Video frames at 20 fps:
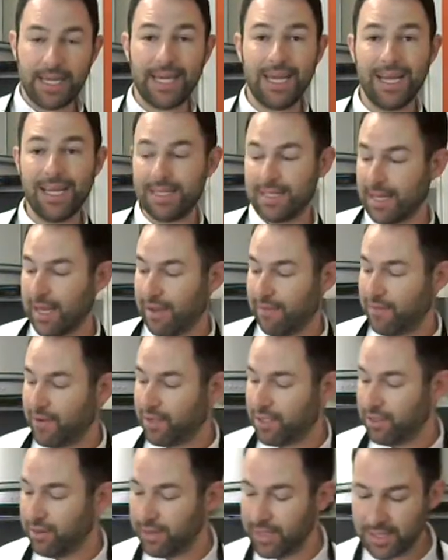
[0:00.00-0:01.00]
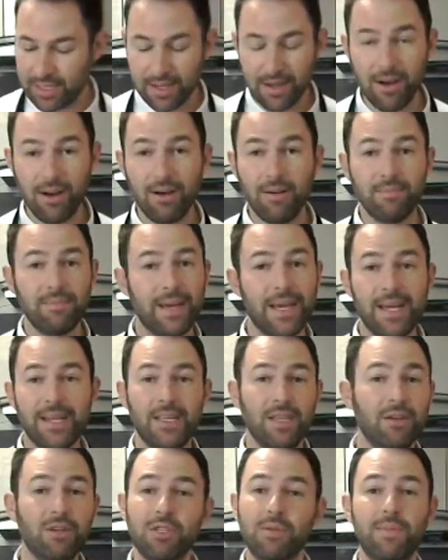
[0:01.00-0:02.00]
kids, if you're doing this at home, man,
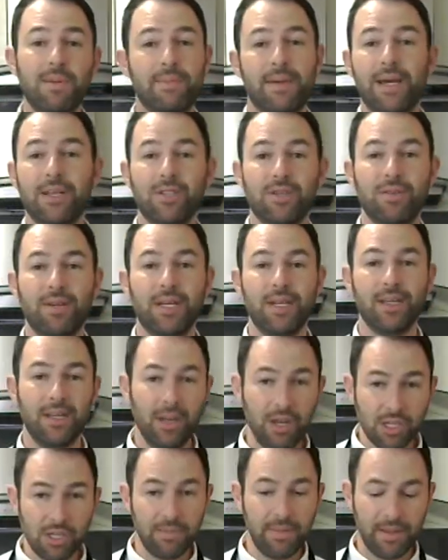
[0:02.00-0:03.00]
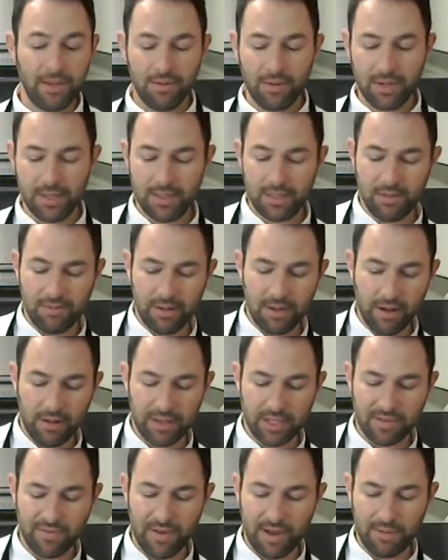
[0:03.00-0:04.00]
you should be measuring. You should be the ones doing all
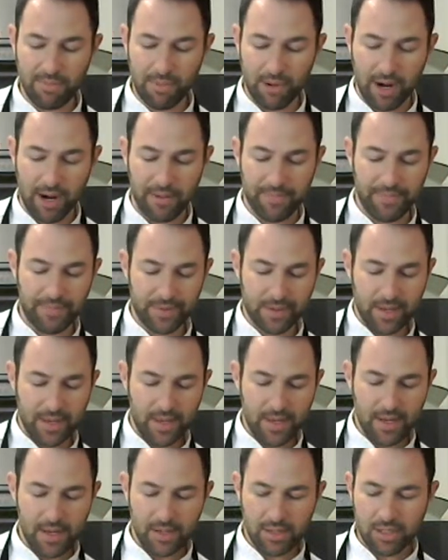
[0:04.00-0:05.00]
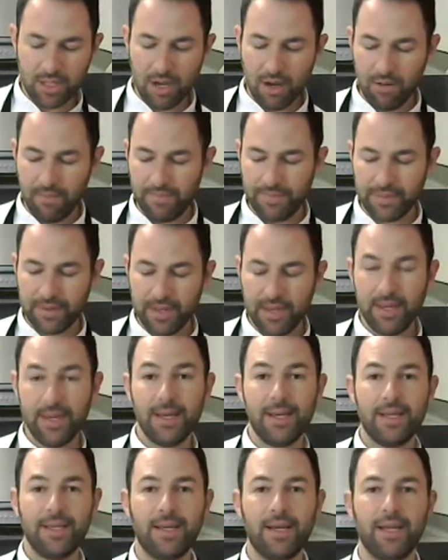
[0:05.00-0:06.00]
this fun part. So
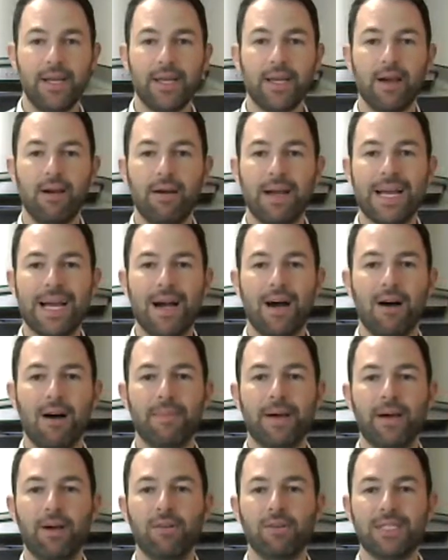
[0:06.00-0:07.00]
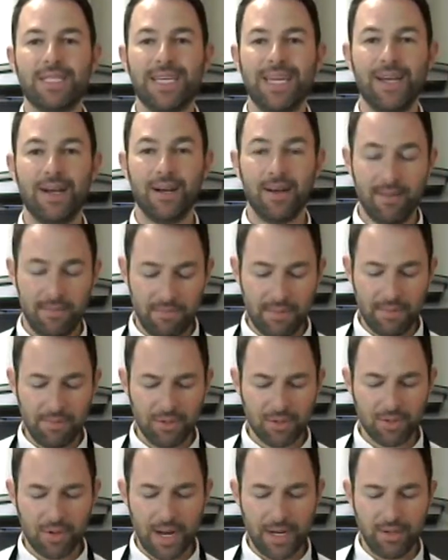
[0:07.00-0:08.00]
there you go. I got all my oats here. Maybe we'll
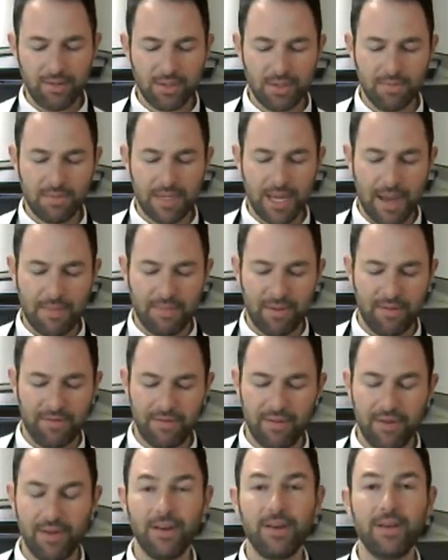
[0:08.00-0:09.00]
try to do some type of